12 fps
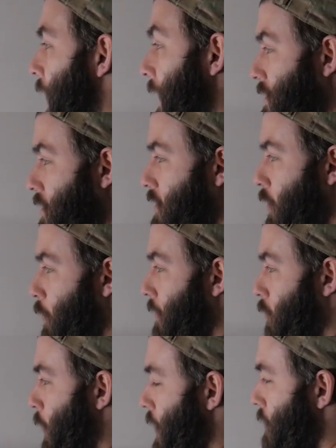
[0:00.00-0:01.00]
has to do
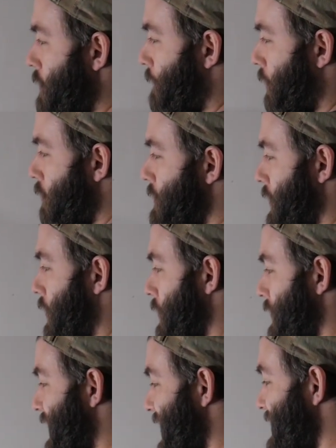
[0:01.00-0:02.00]
with where the
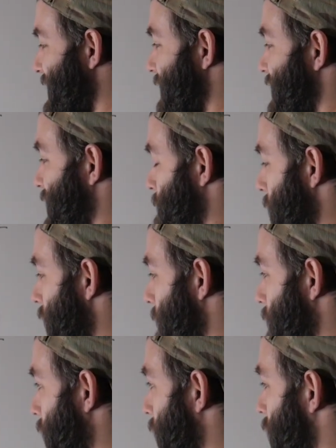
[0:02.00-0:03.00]
proton gets its
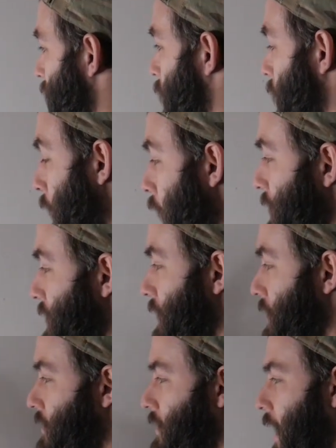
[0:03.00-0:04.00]
spin. Now, we've all seen
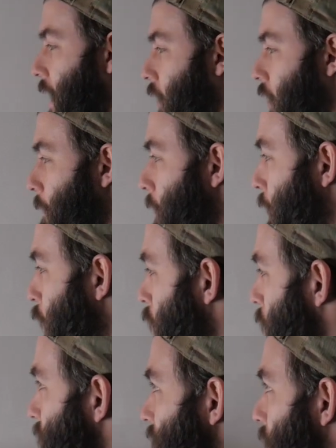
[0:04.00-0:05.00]
this diagram before. We